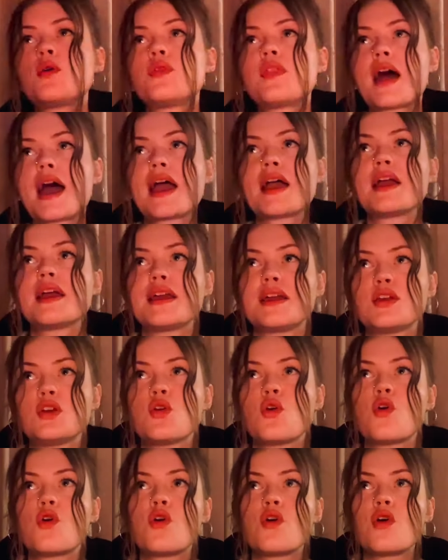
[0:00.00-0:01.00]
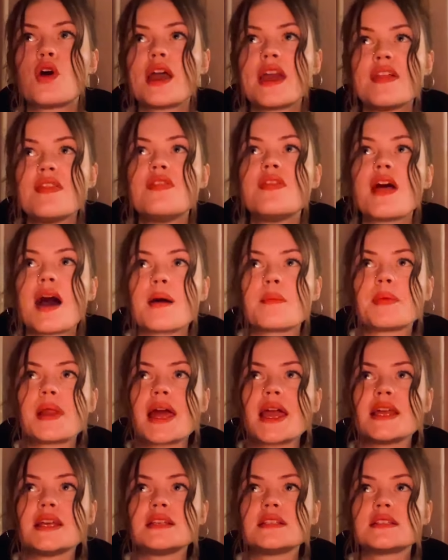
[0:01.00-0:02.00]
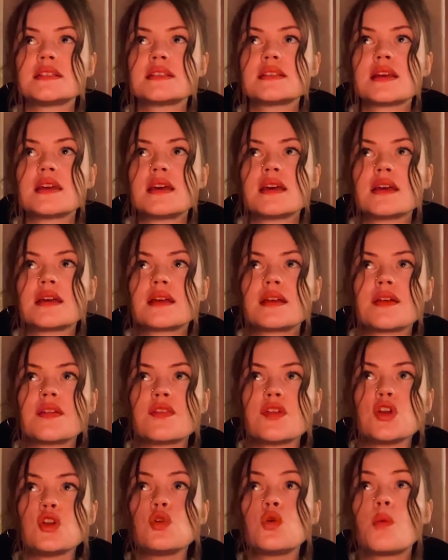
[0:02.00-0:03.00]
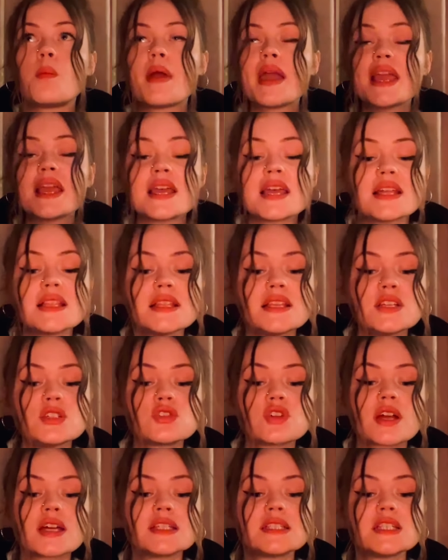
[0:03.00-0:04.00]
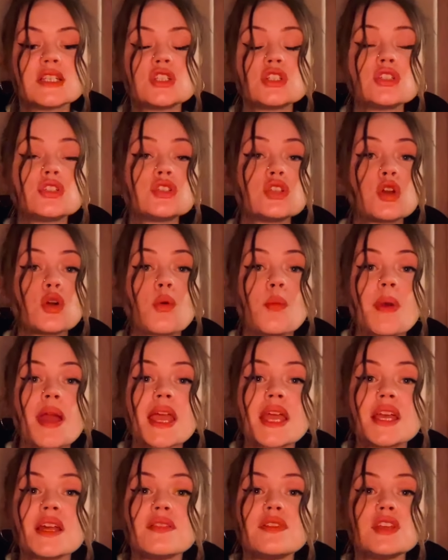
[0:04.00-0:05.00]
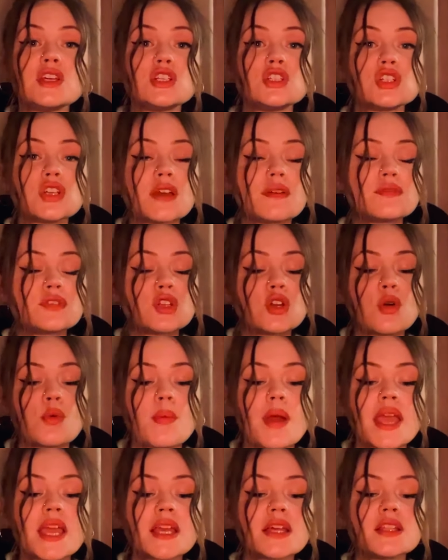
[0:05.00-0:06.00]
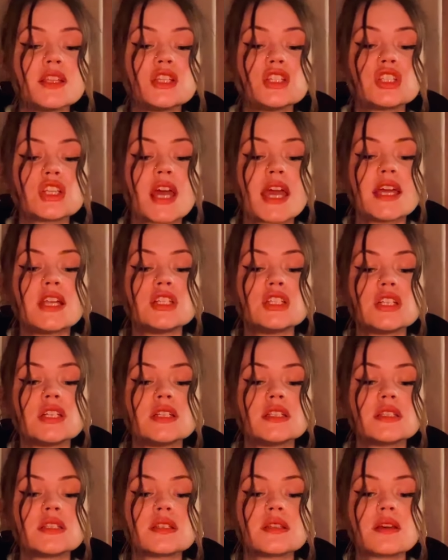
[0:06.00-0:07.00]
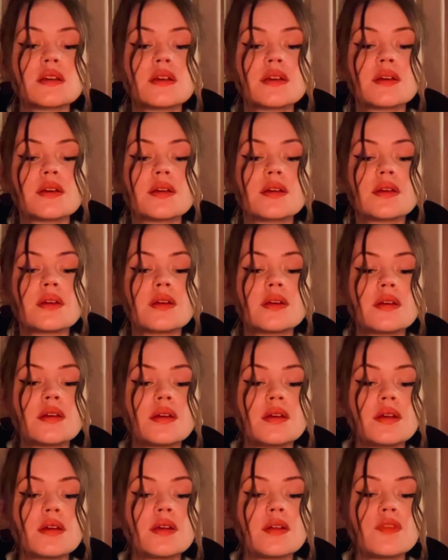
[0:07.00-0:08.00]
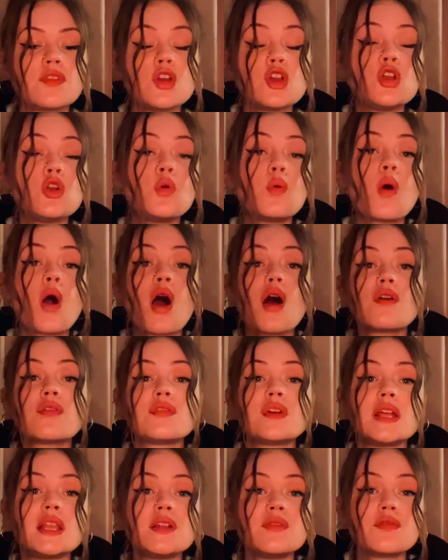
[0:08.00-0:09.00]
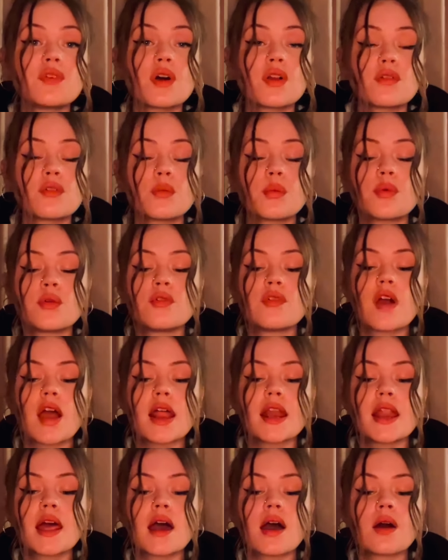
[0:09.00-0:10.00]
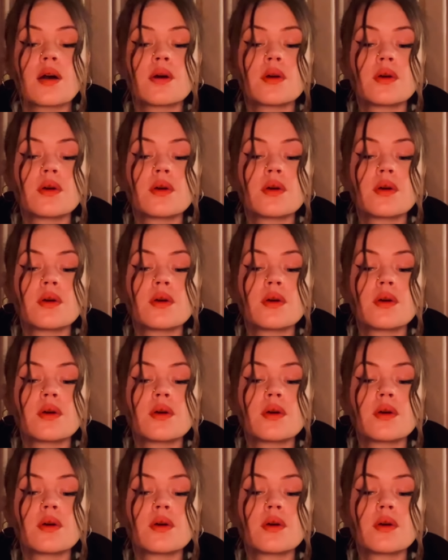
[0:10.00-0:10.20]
that you're in that place, that you're making these transitions, that you're making these shifts, that you're making these changes, that you are feeling vulnerable right now.